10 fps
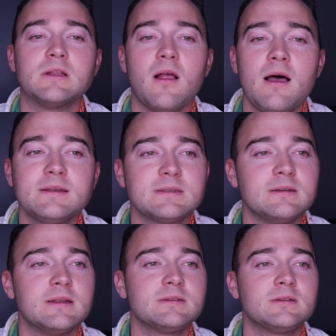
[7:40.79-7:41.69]
lost
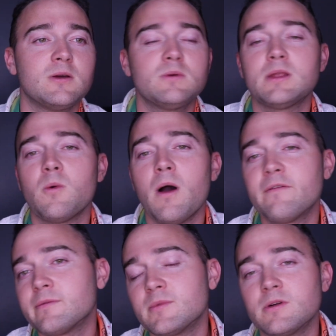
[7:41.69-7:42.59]
and doesn't know what they
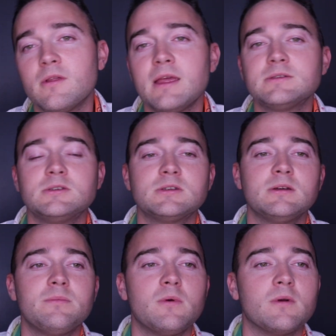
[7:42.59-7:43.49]
want from a
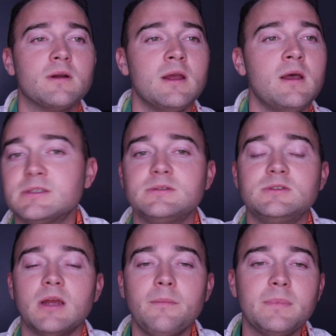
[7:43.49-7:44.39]
relationship, or just
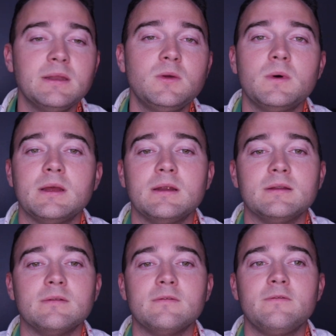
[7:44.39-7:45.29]
jump into it
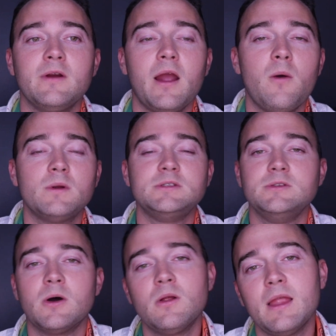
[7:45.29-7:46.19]
and figure out what
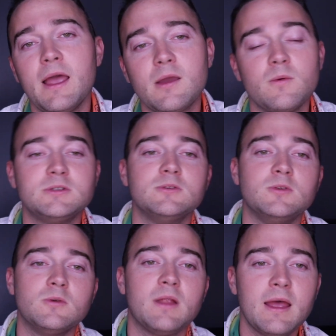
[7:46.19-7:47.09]
you don't like and what you
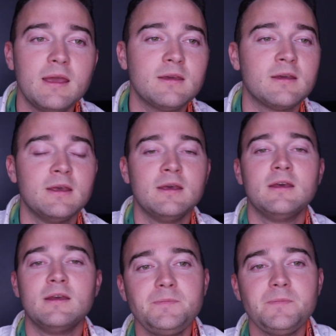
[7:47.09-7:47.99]
do like.
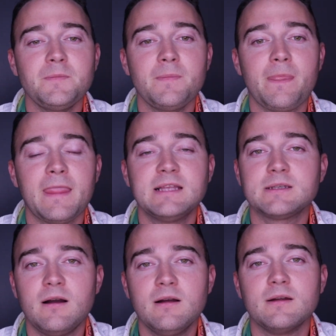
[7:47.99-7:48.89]
It's
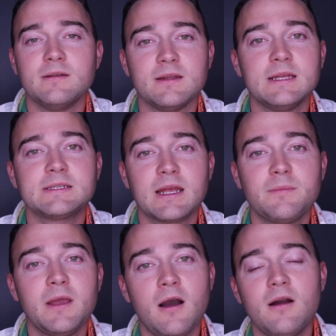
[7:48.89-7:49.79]
hard. It's gonna
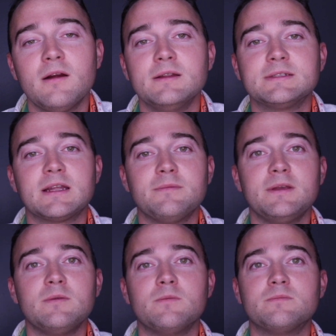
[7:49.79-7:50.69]
be hard. It's gonna
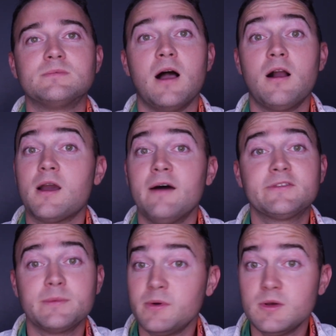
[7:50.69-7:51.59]
be
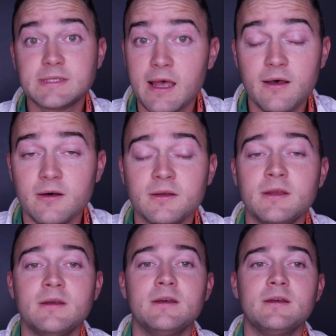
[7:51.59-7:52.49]
uncomfortable as hell
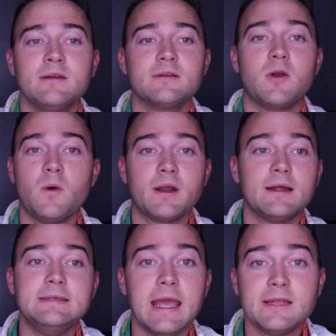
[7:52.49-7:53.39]
going
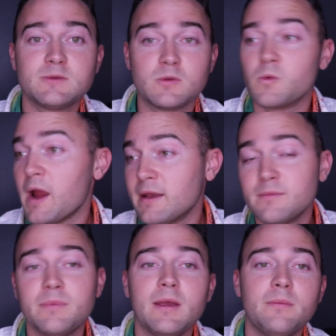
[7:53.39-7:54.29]
on dates with
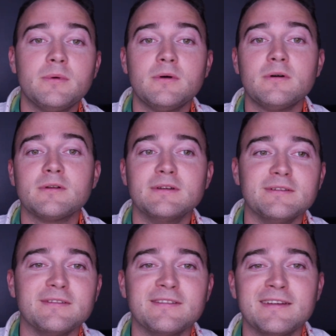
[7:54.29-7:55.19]
random people, and